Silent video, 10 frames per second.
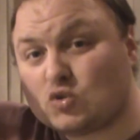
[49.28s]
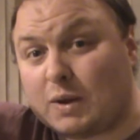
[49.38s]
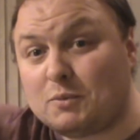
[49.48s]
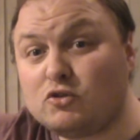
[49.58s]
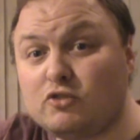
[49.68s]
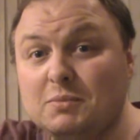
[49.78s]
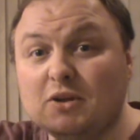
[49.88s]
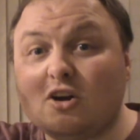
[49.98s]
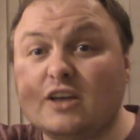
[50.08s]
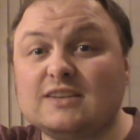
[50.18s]
swam under him
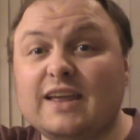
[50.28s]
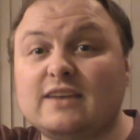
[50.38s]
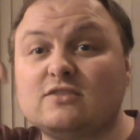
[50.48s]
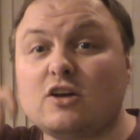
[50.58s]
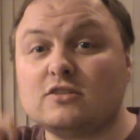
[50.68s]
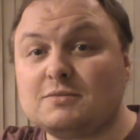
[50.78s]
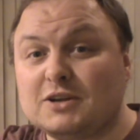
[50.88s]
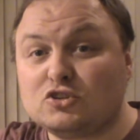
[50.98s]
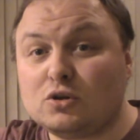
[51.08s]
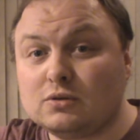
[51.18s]
and got his legs onto
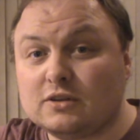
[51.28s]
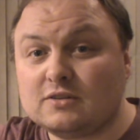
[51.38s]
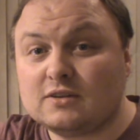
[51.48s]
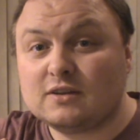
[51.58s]
my shoulders,